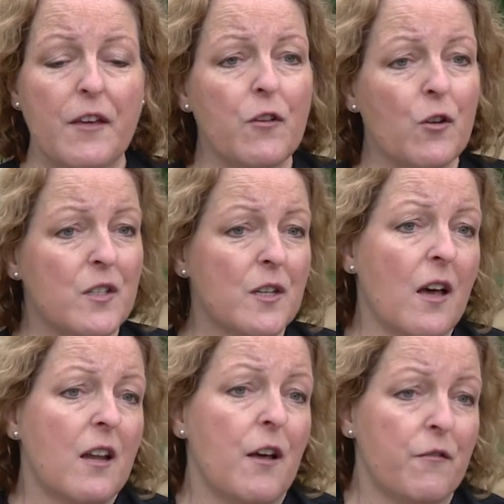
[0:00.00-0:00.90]
they've lost
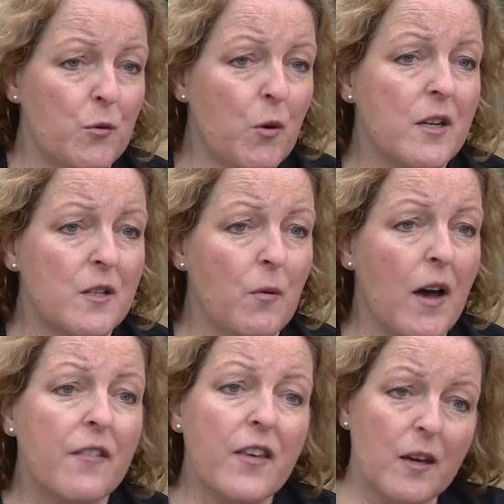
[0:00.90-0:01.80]
a loved one as
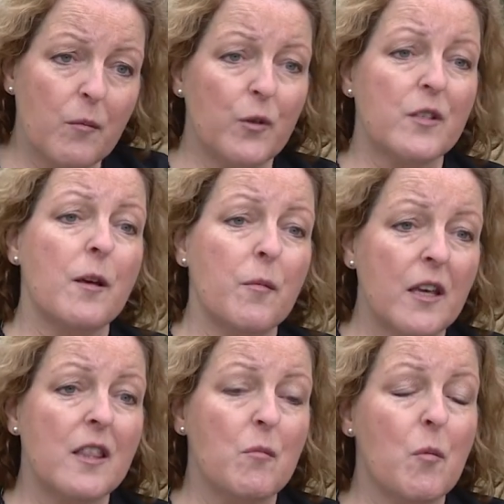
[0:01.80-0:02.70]
well, they can put
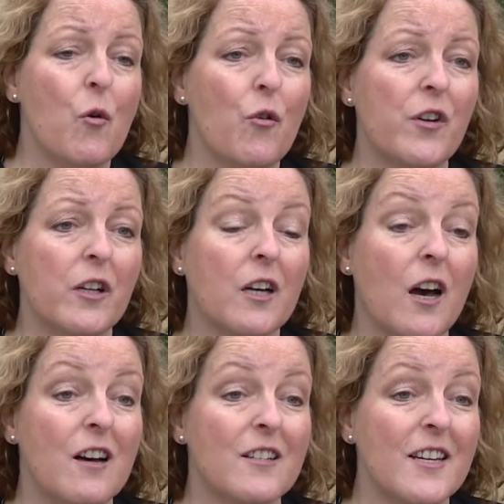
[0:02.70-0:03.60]
something in the memorial
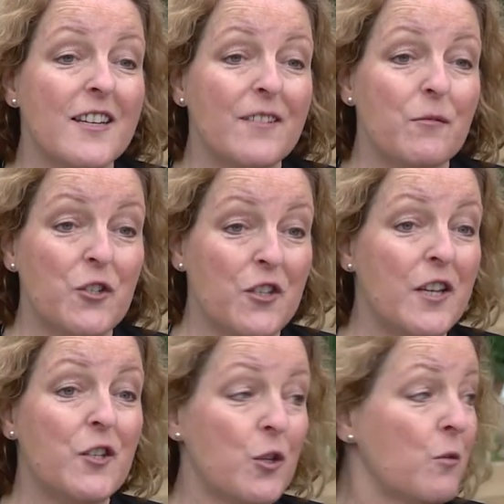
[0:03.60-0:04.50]
garden, which
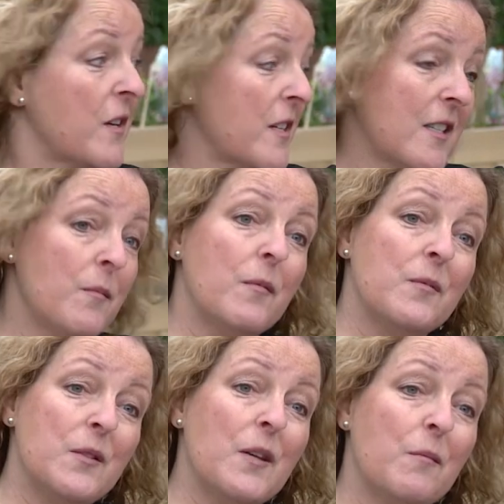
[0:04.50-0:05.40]
they do. There's
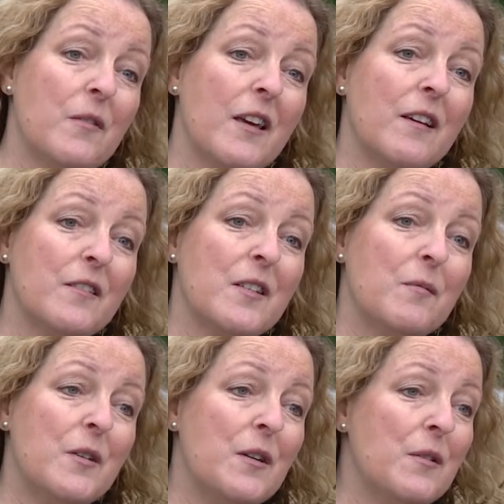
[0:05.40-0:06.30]

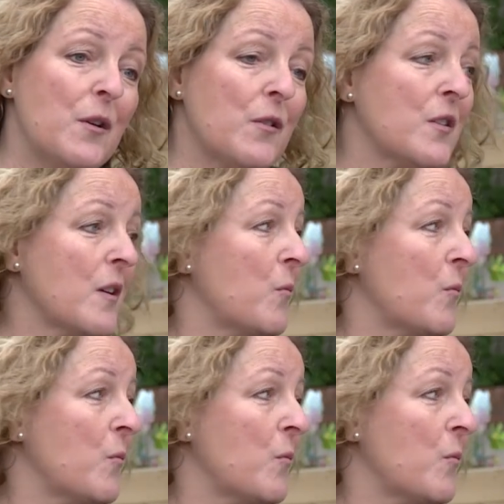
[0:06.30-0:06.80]
somebody lost